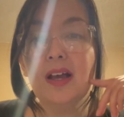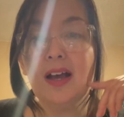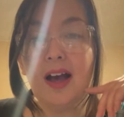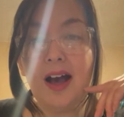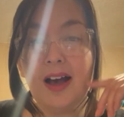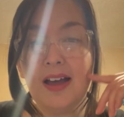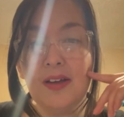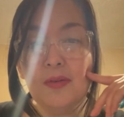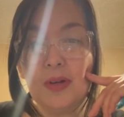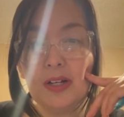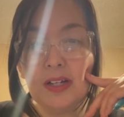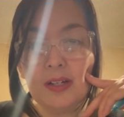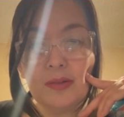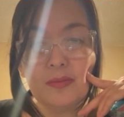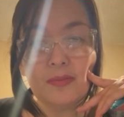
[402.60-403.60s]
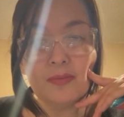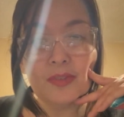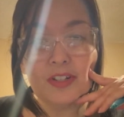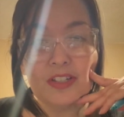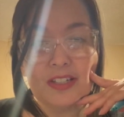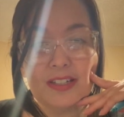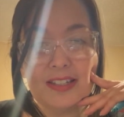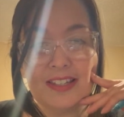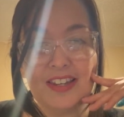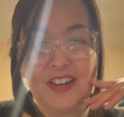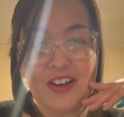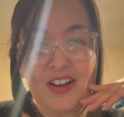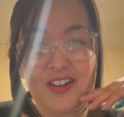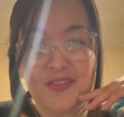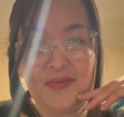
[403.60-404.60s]
Hi, welcome. Good to see
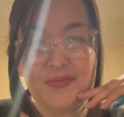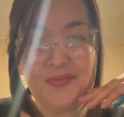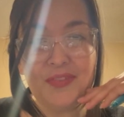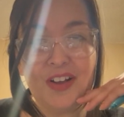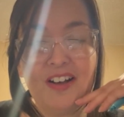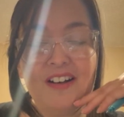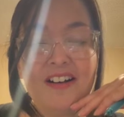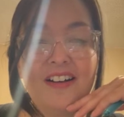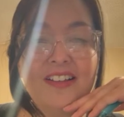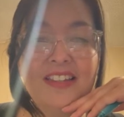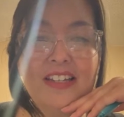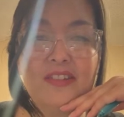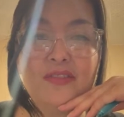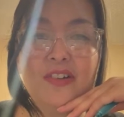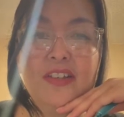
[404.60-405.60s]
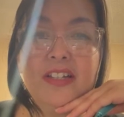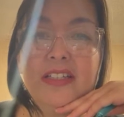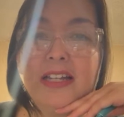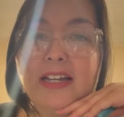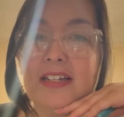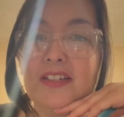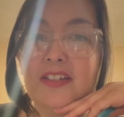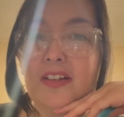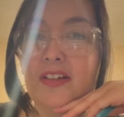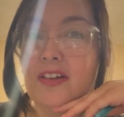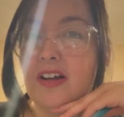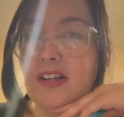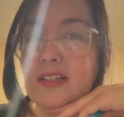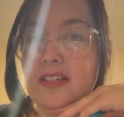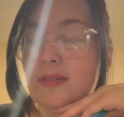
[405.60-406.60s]
y'all. Aw, thanks for all the likes. Y'all are
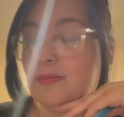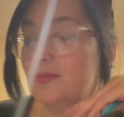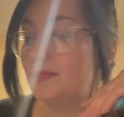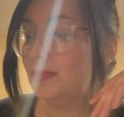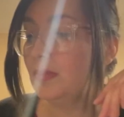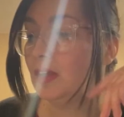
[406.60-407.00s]
awesome.